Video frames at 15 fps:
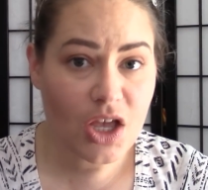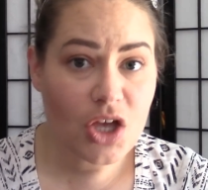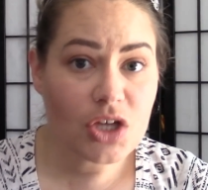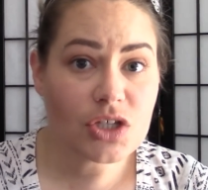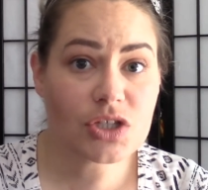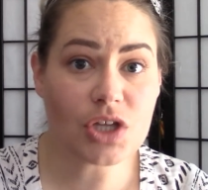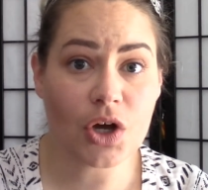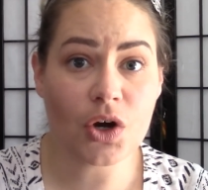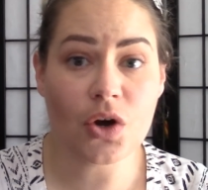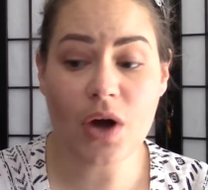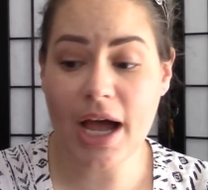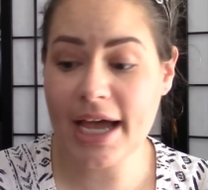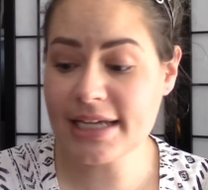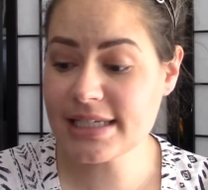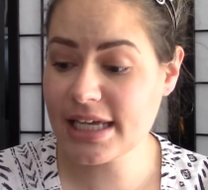So
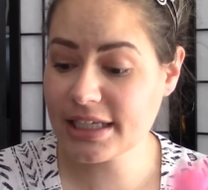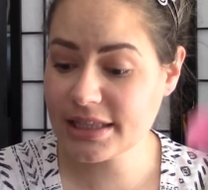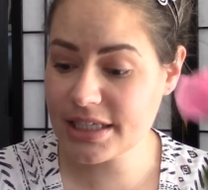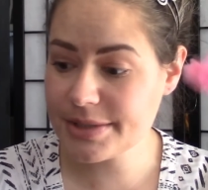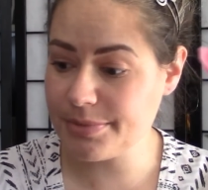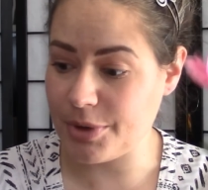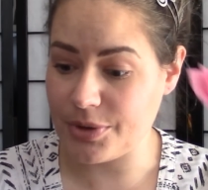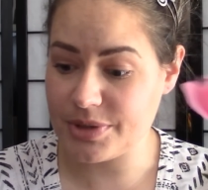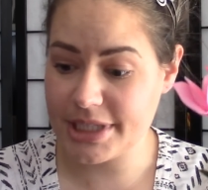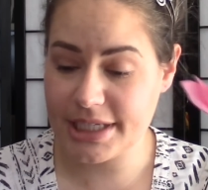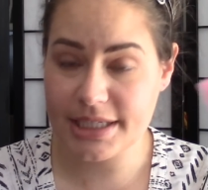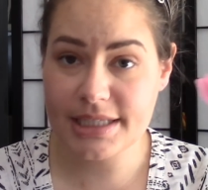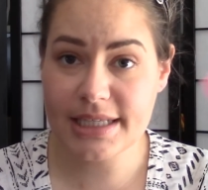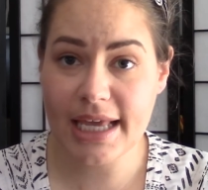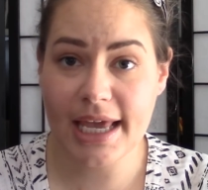I take these
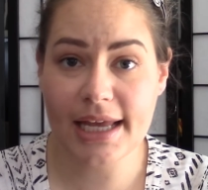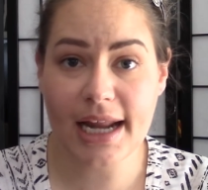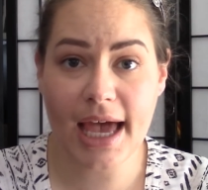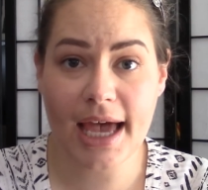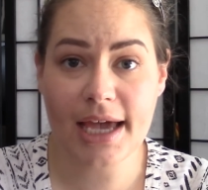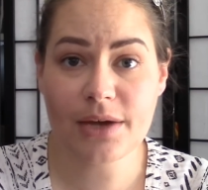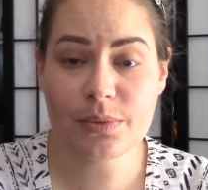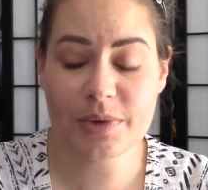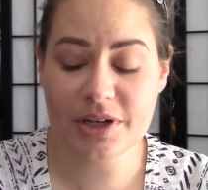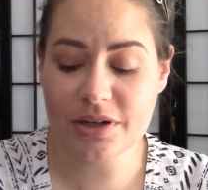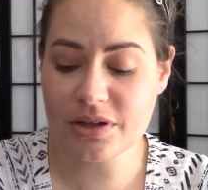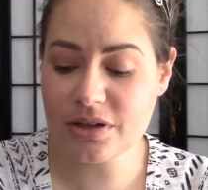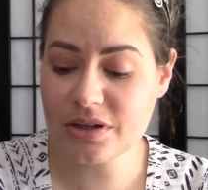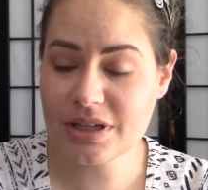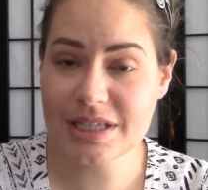roses and I
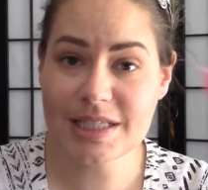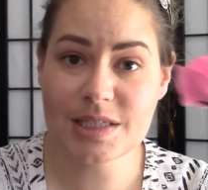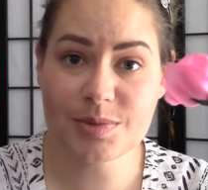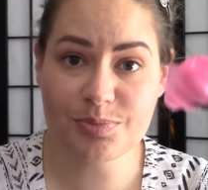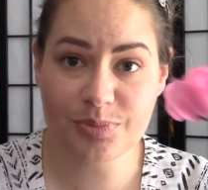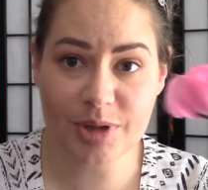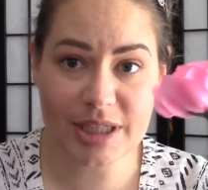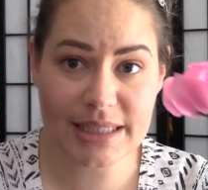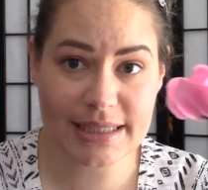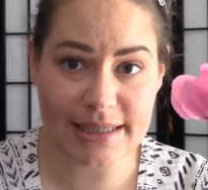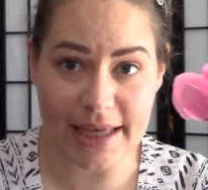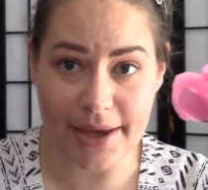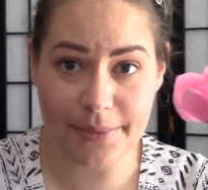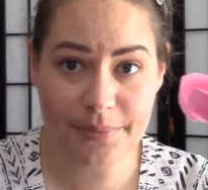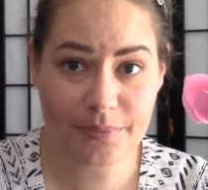will spritz
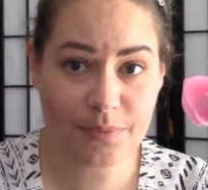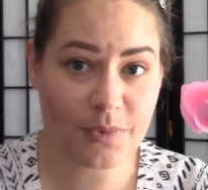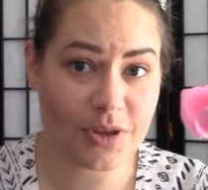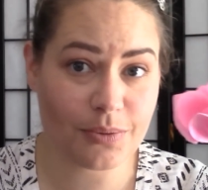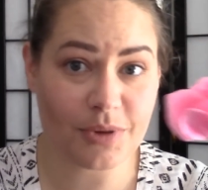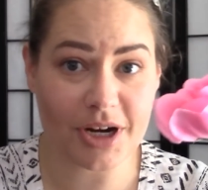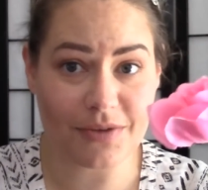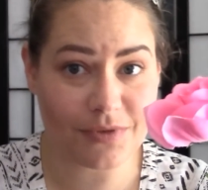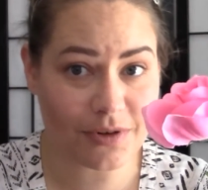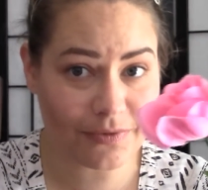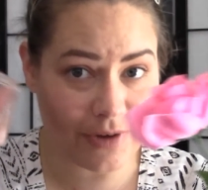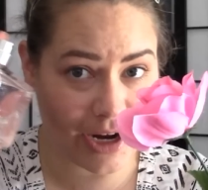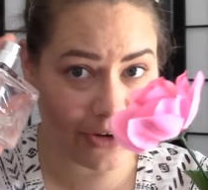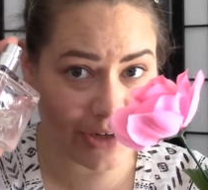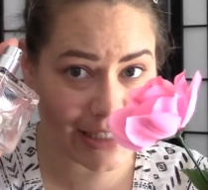them with whatever
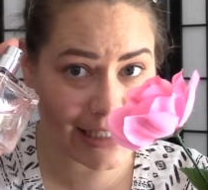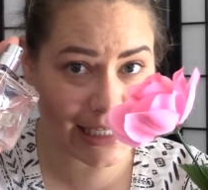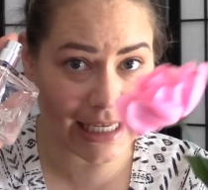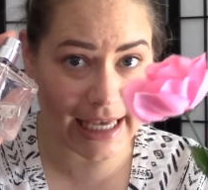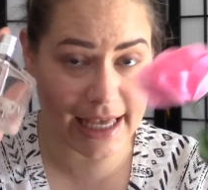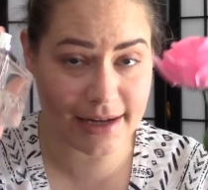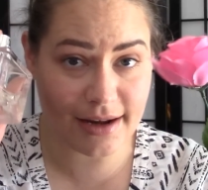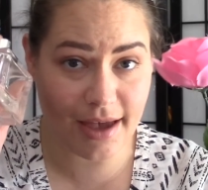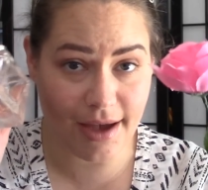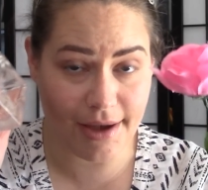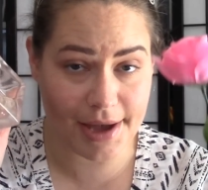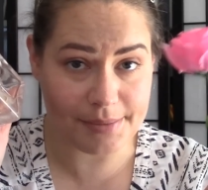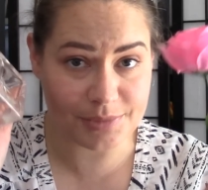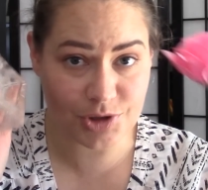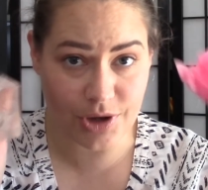fragrance, again,
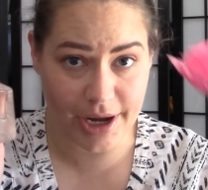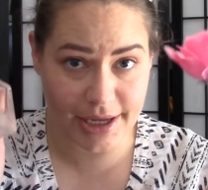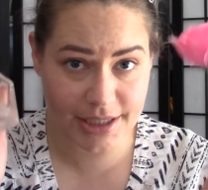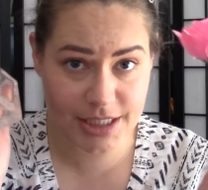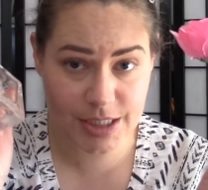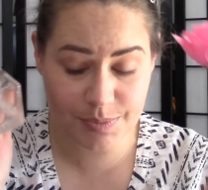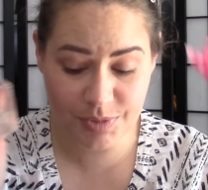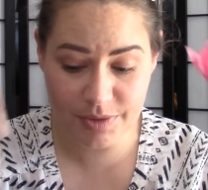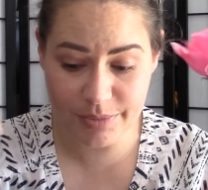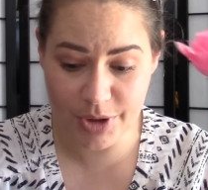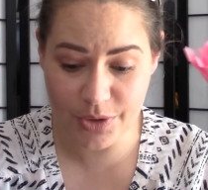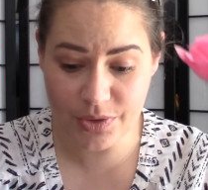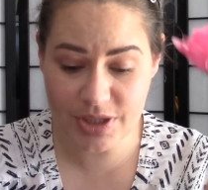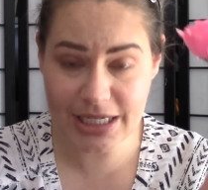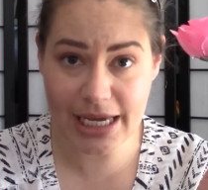I'm trying to
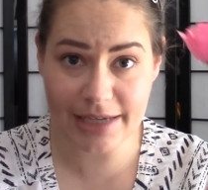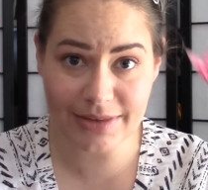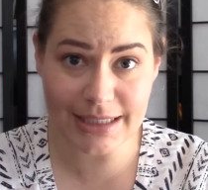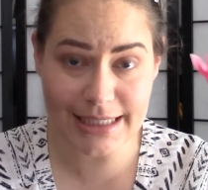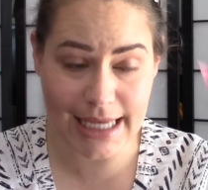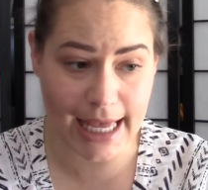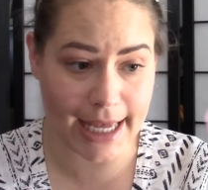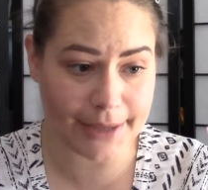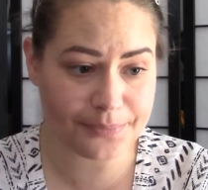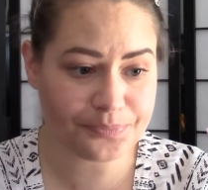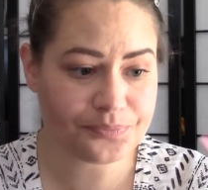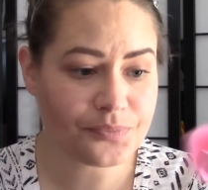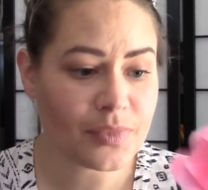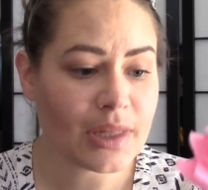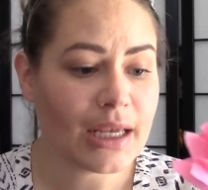promote at the time.
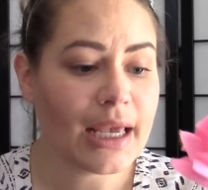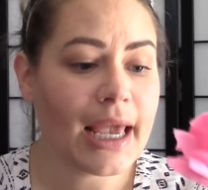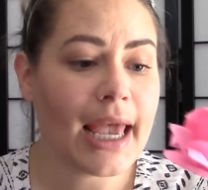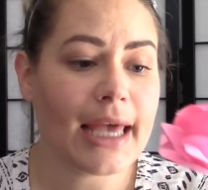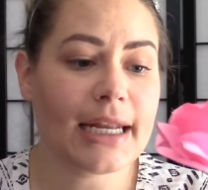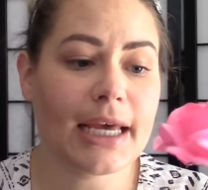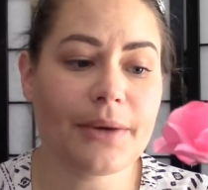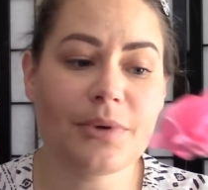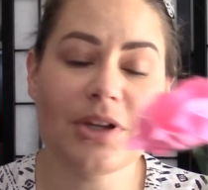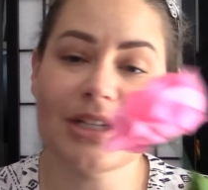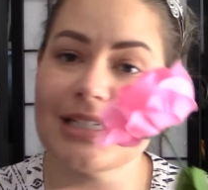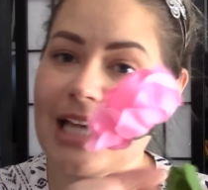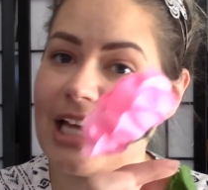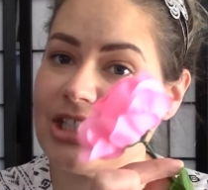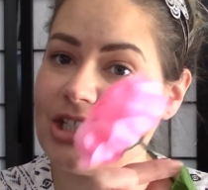And I will
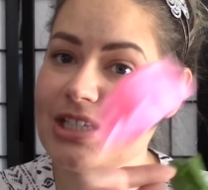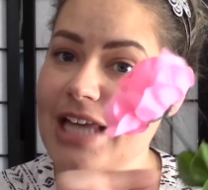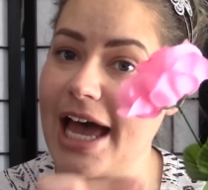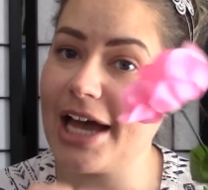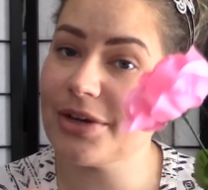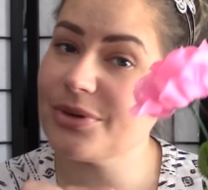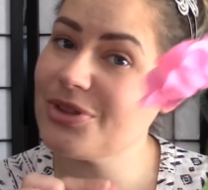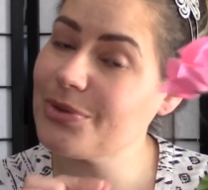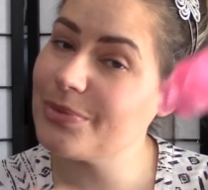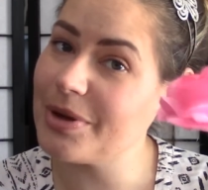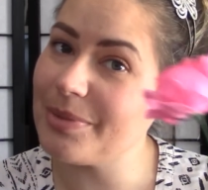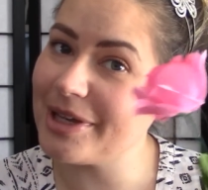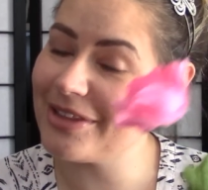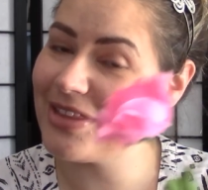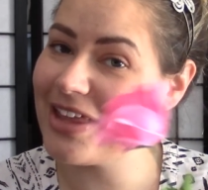attach a tag with a
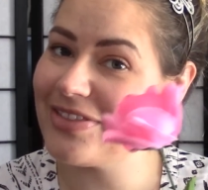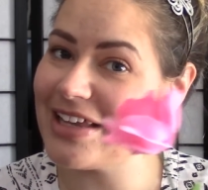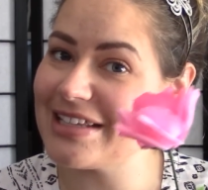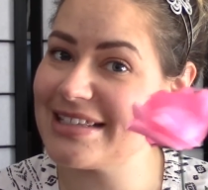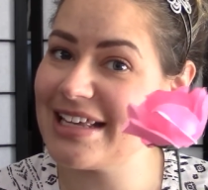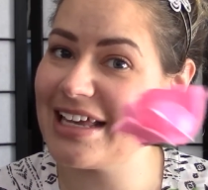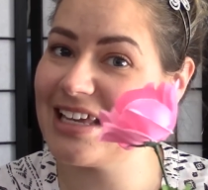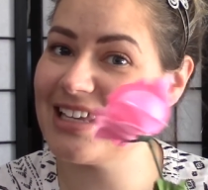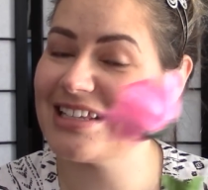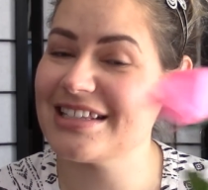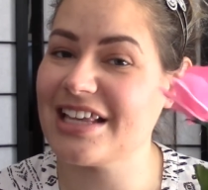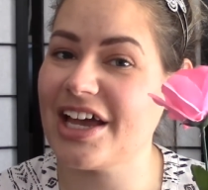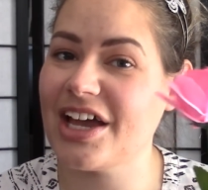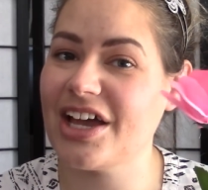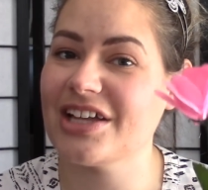ribbon that says,
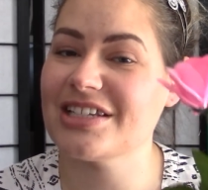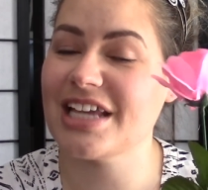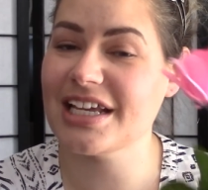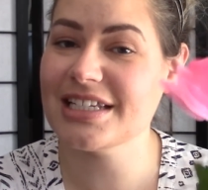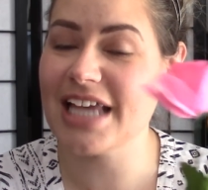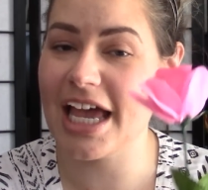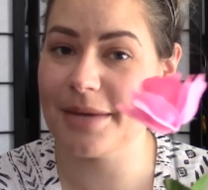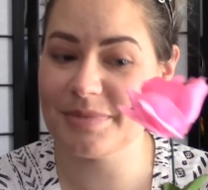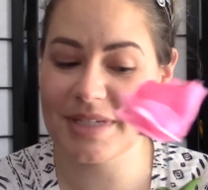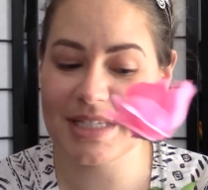take time to